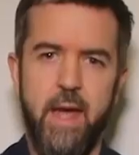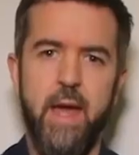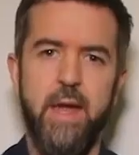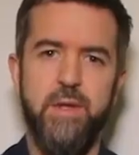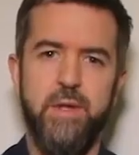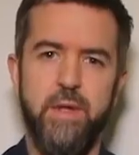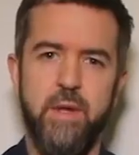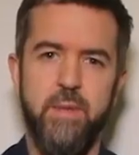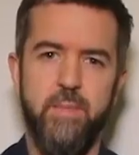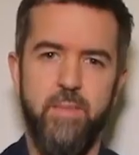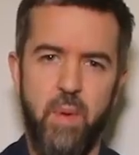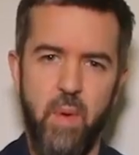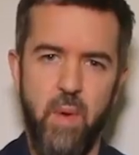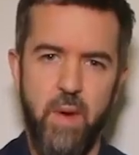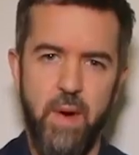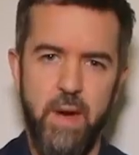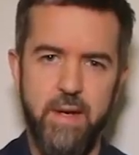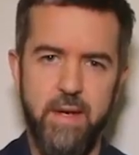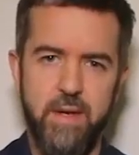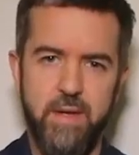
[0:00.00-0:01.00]
Case in
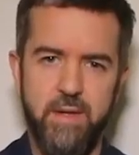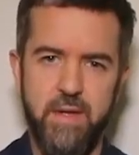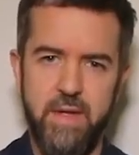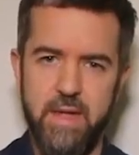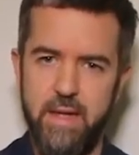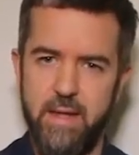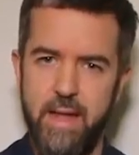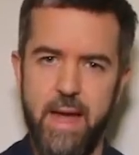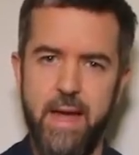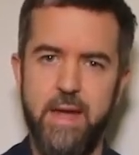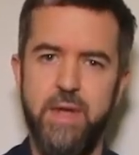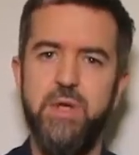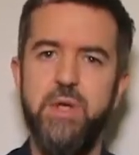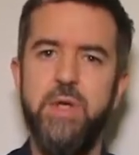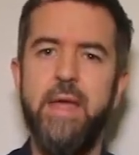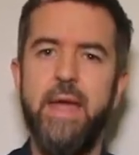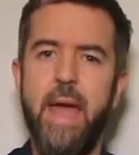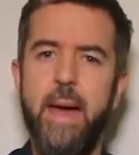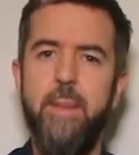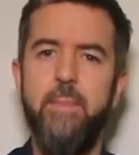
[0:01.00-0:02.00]
point is the
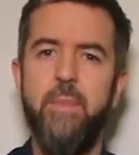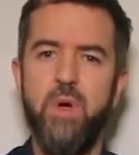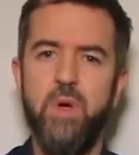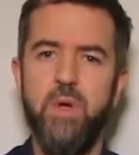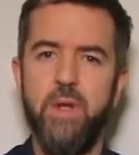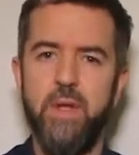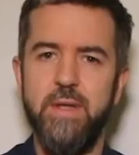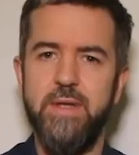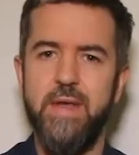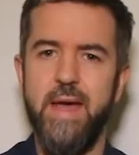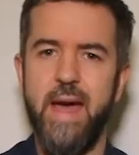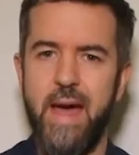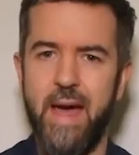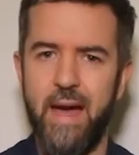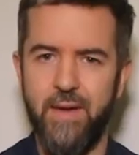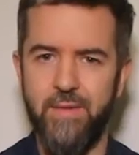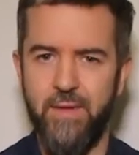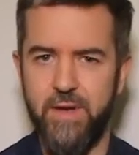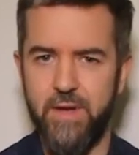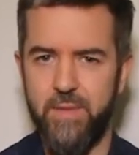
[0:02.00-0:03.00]
alleged chemical
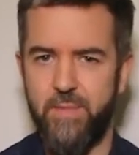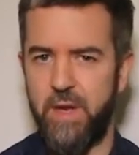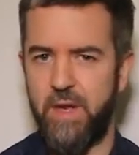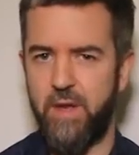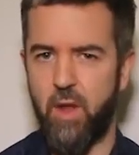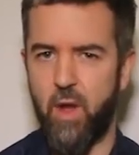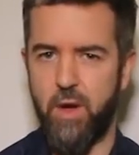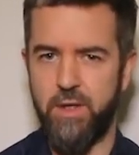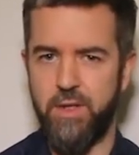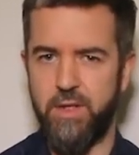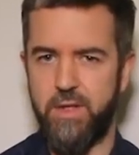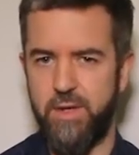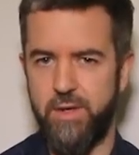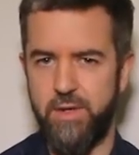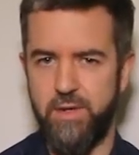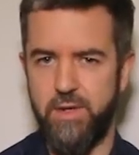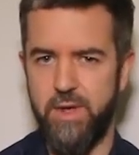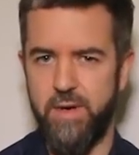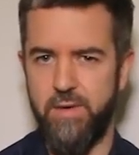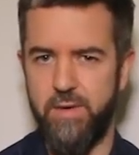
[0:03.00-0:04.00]
attack that's been launched
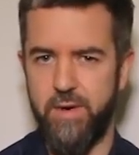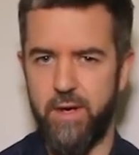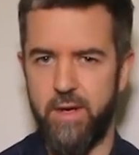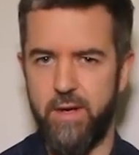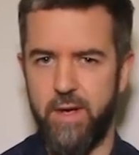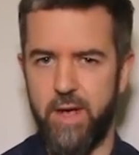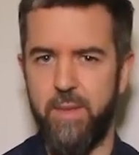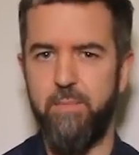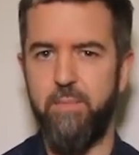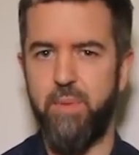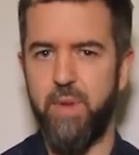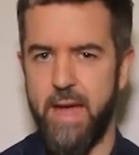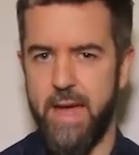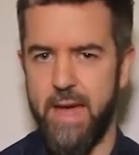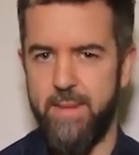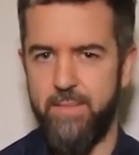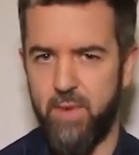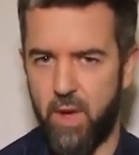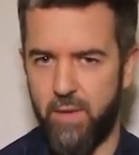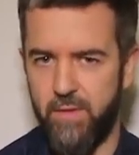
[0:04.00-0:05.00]
in Syria and
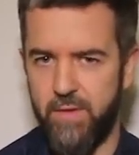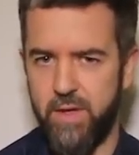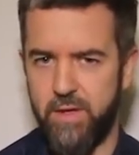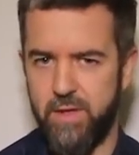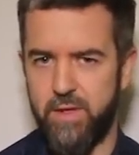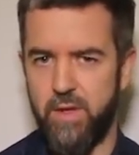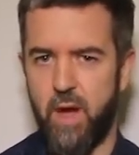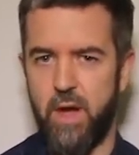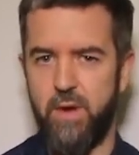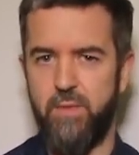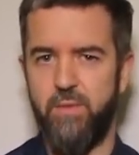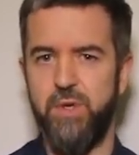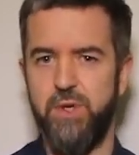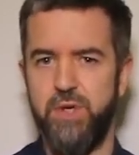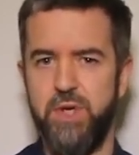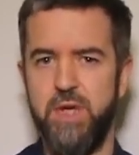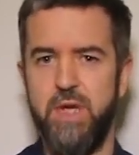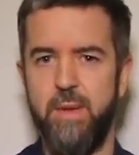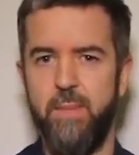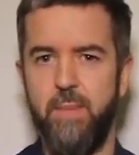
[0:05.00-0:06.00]
blamed on the Assad
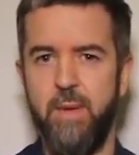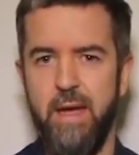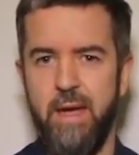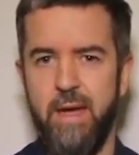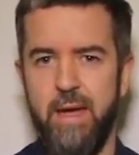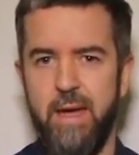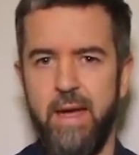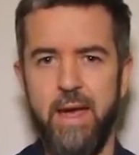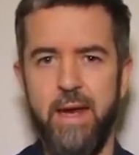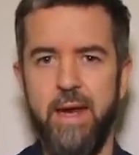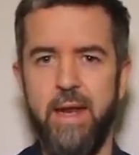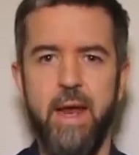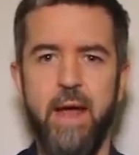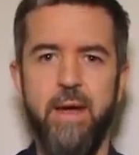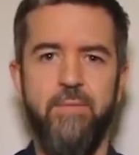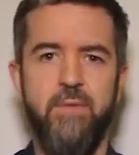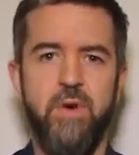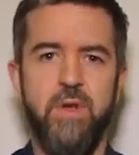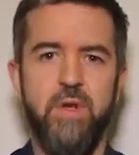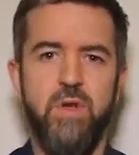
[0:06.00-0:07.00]
regime in an
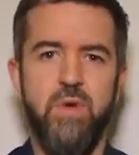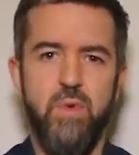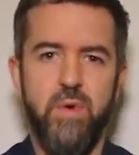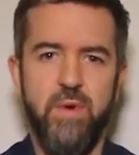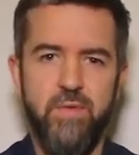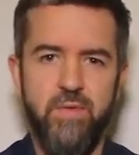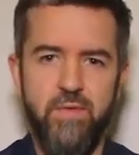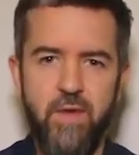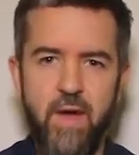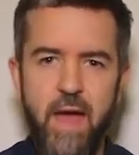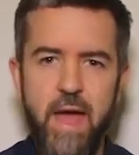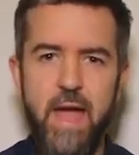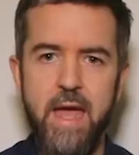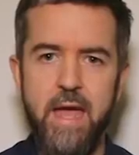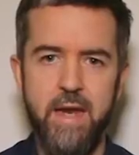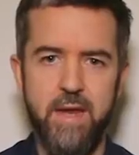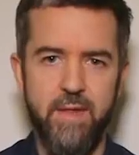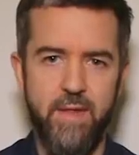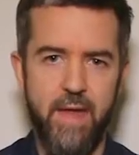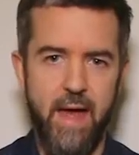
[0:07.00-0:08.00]
effort to
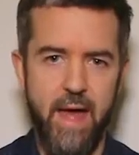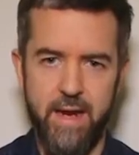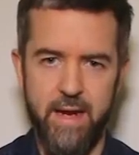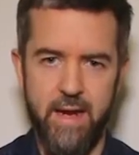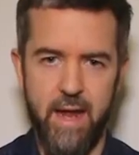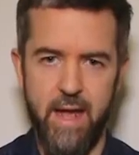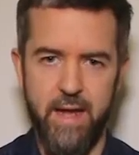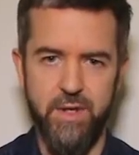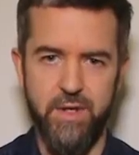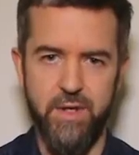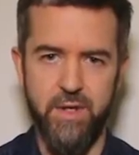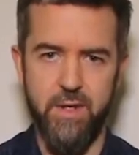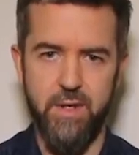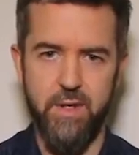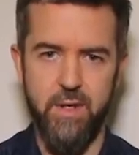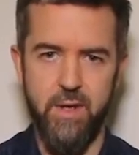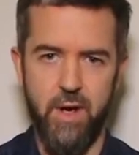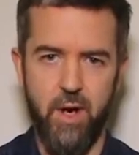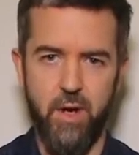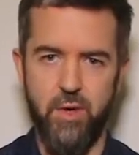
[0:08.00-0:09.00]
invade that
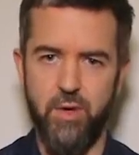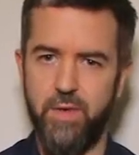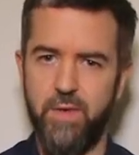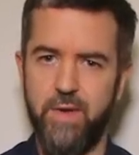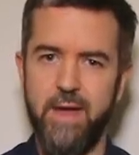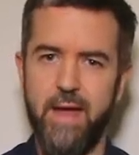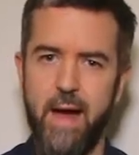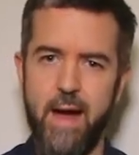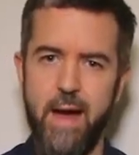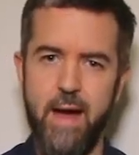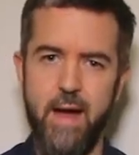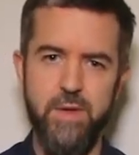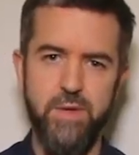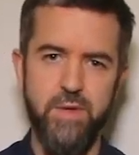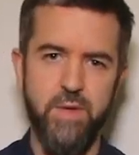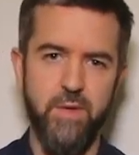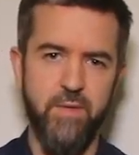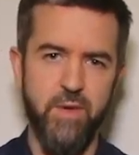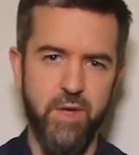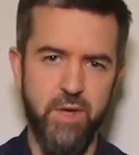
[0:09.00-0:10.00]
nation under the
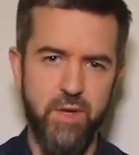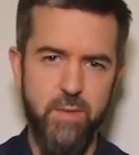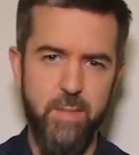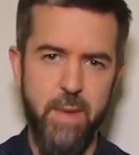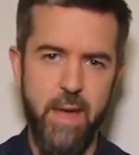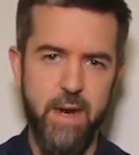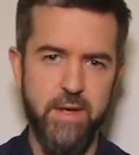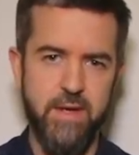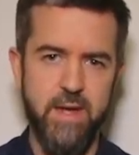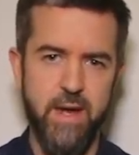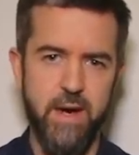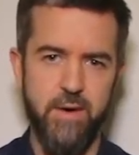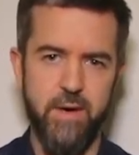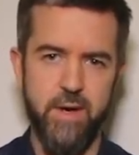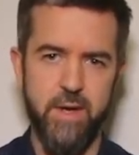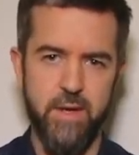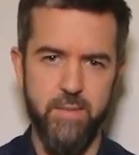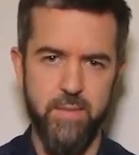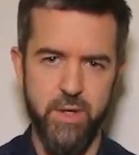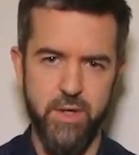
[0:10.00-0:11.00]
guise of a
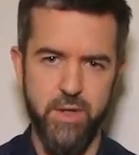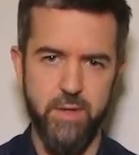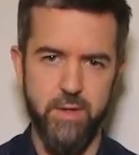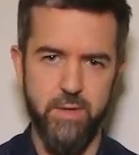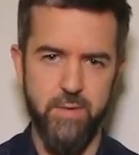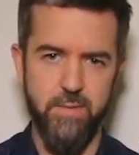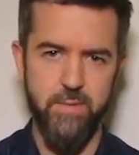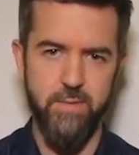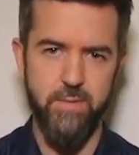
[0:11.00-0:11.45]
humanitarian mission.